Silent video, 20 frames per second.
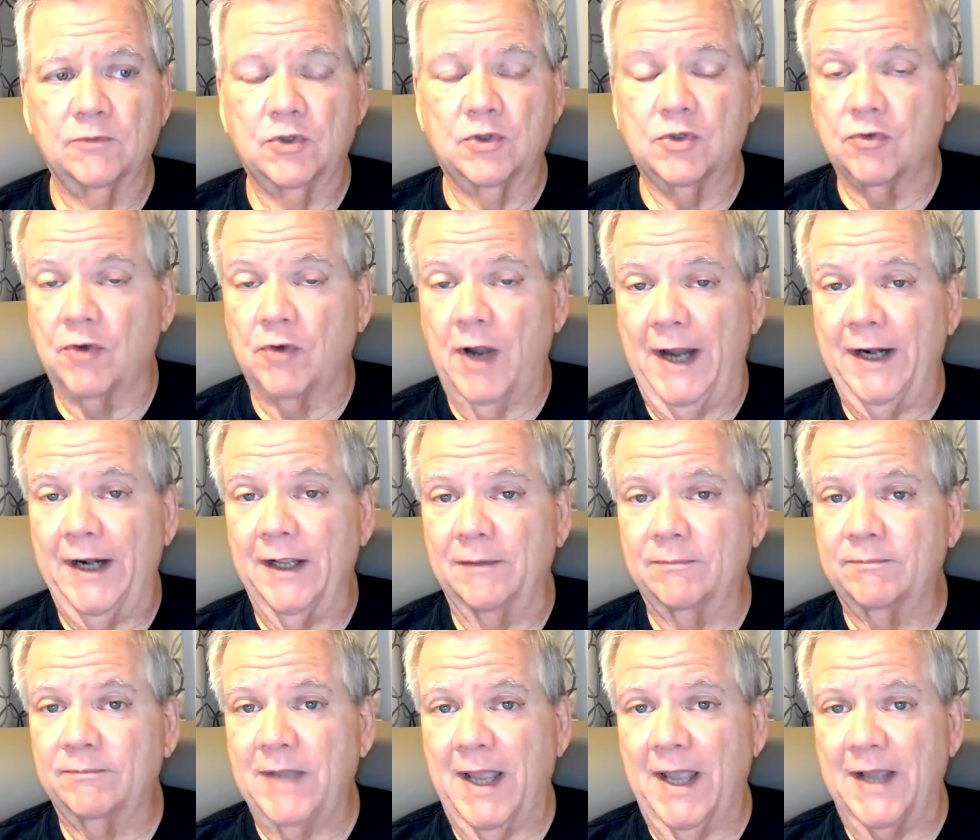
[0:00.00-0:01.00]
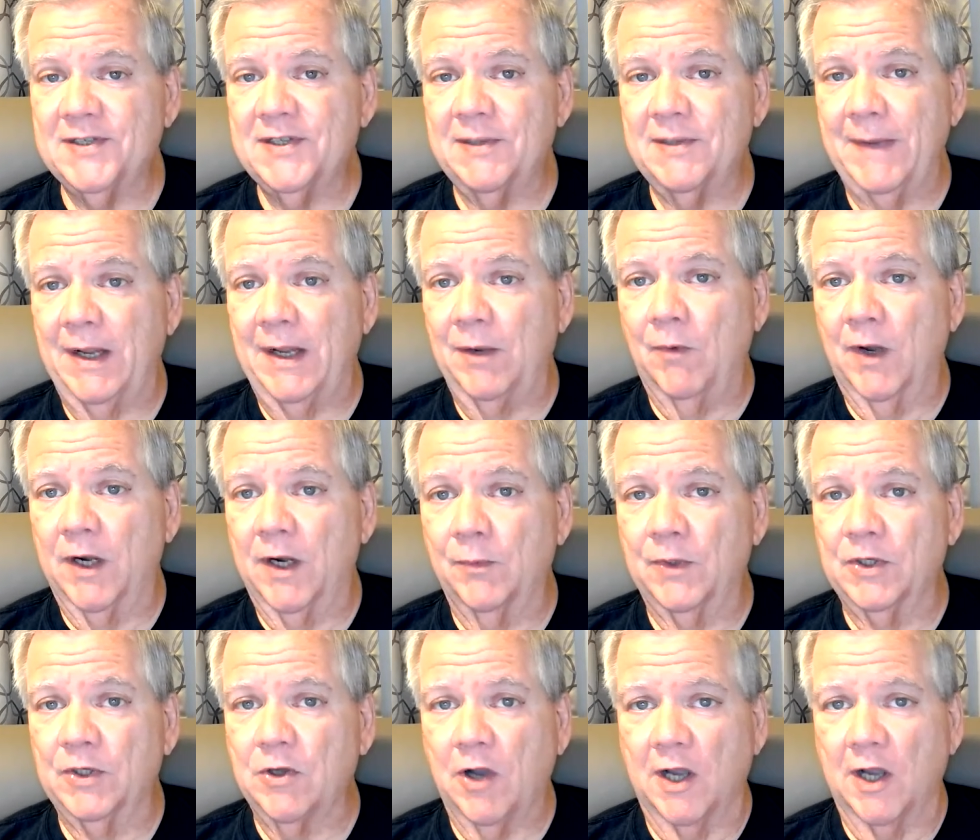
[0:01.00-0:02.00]
Try to estimate what it
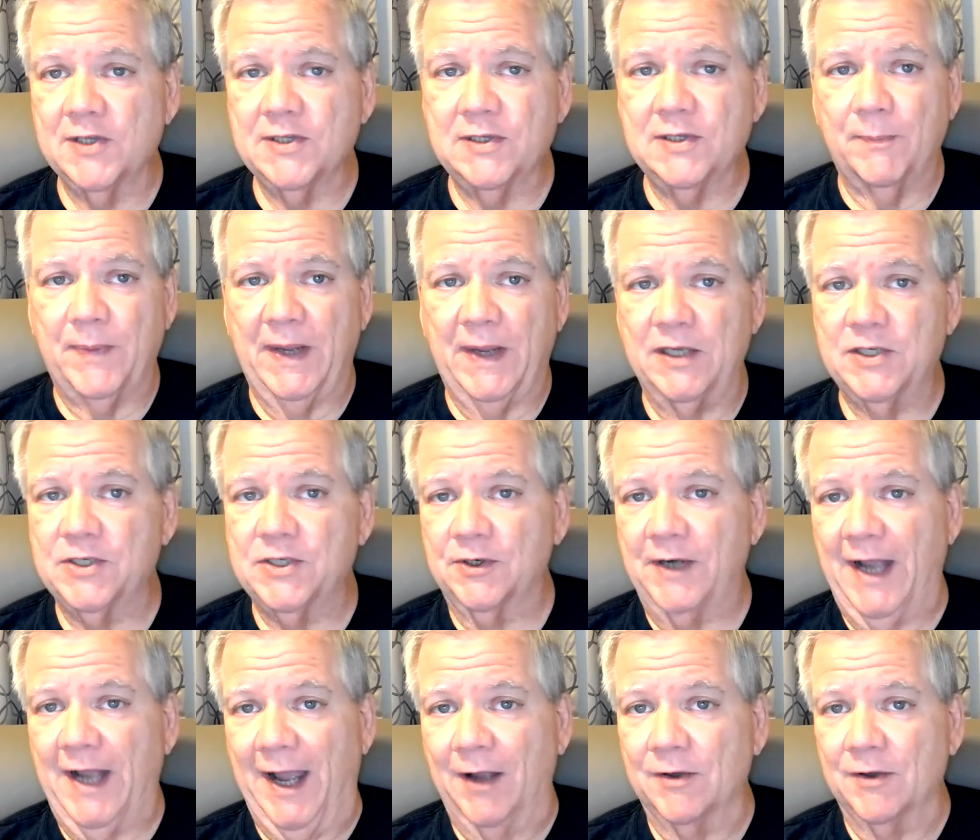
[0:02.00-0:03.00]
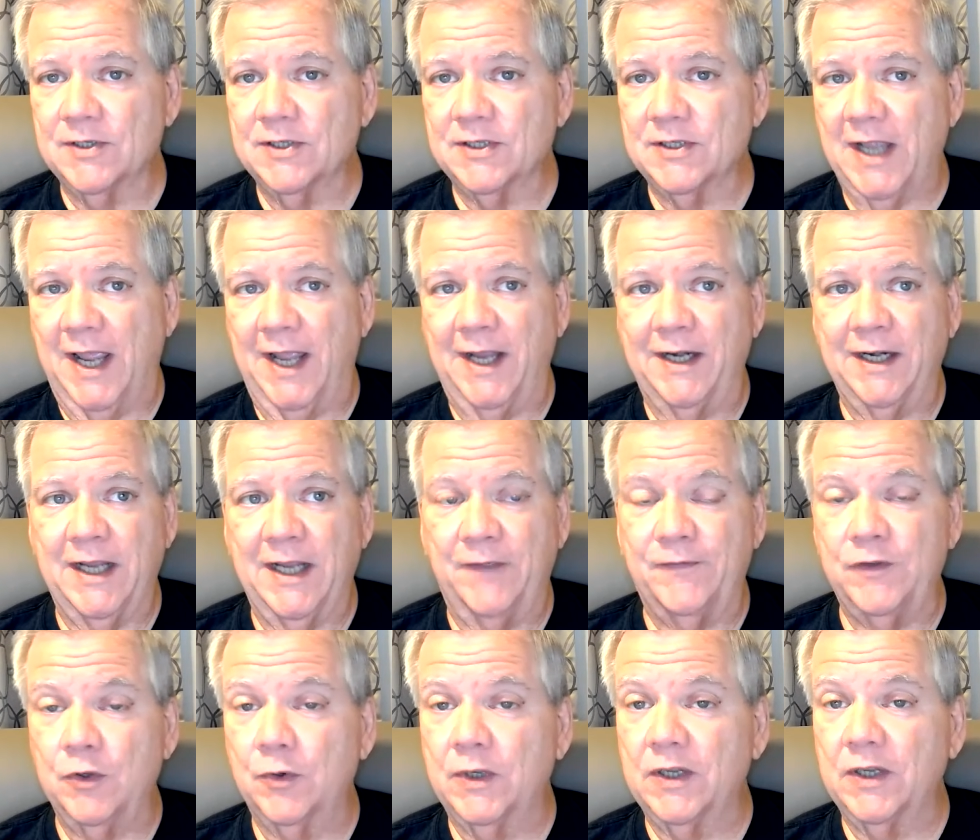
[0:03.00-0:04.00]
would cost to paint your house. And
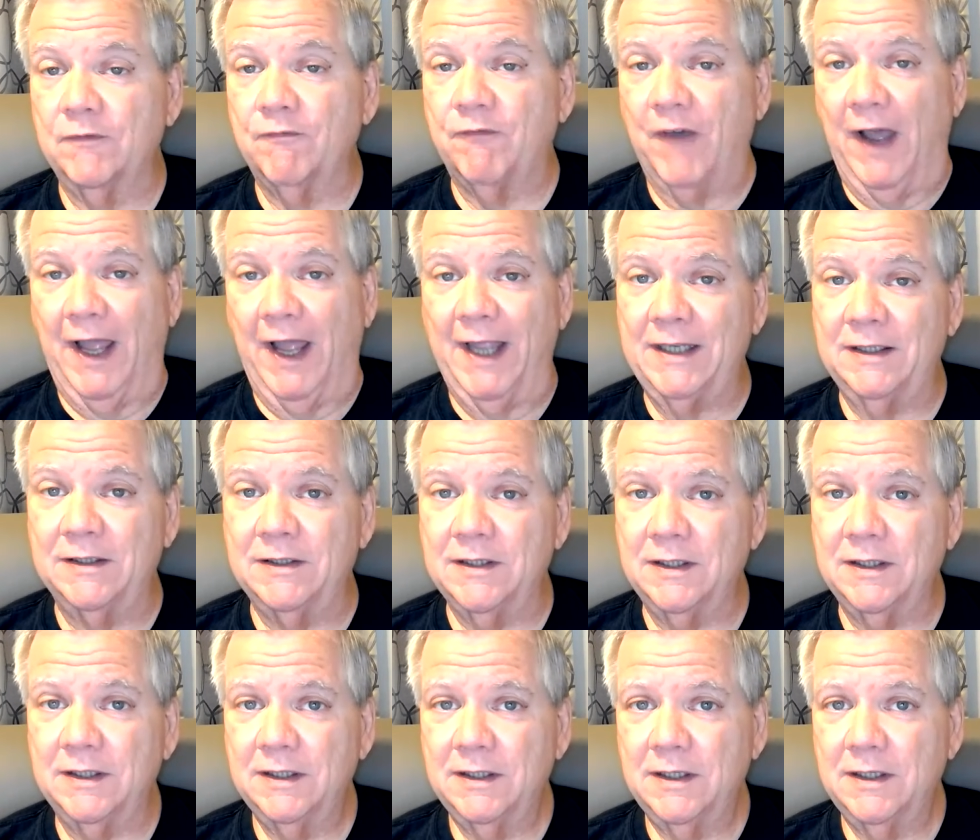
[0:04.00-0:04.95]
if you can find